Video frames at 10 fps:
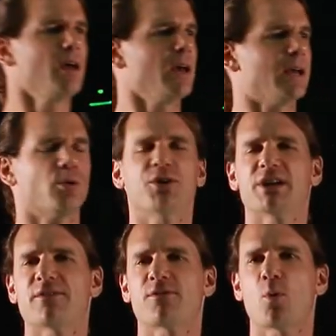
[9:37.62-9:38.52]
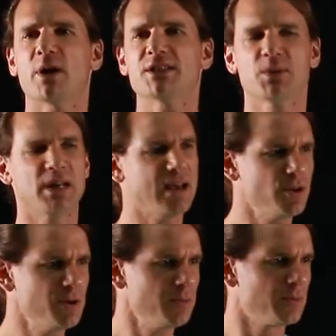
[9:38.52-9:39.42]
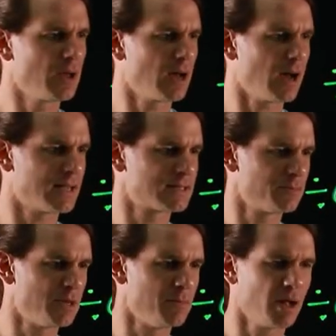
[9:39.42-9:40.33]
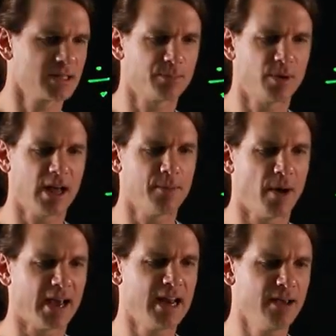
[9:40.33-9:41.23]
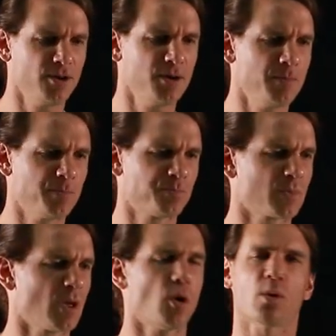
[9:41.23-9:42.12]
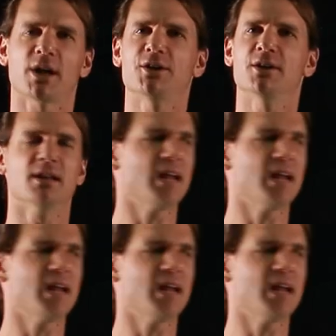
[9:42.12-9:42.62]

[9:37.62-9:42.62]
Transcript: In order to get from 1 to 11, I simply multiply by 11. What I do to the